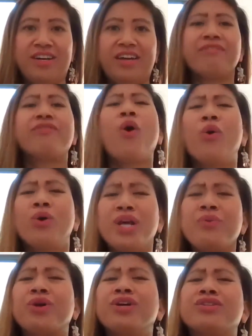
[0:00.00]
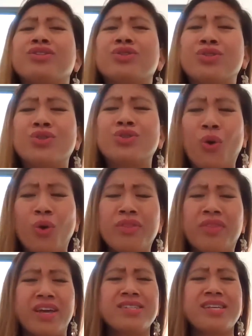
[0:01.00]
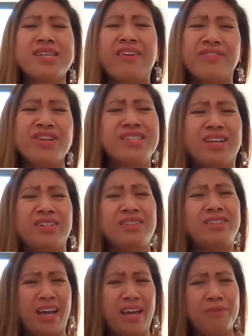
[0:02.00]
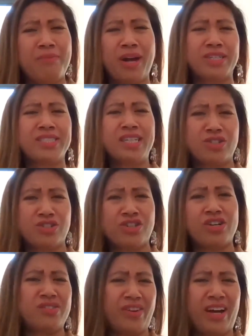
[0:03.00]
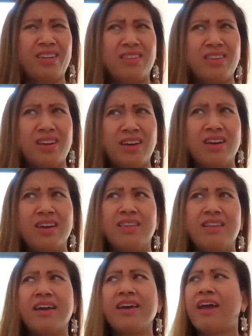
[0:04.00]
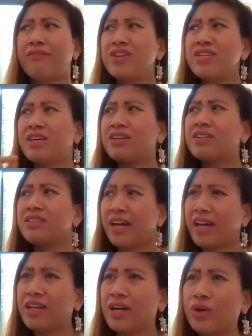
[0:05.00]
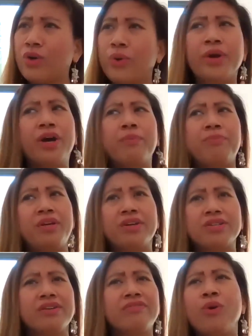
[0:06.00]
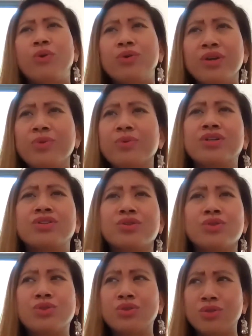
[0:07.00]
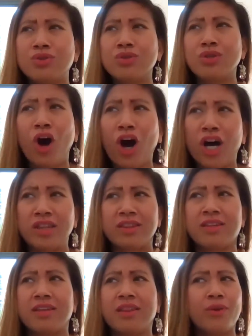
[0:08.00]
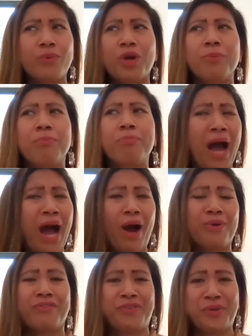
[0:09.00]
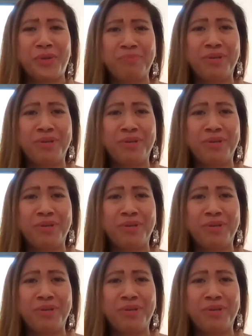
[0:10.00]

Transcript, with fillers: If only we're told this every single day by our teachers, right? Like every single day in our growing up years, if only we're taught that we are powerful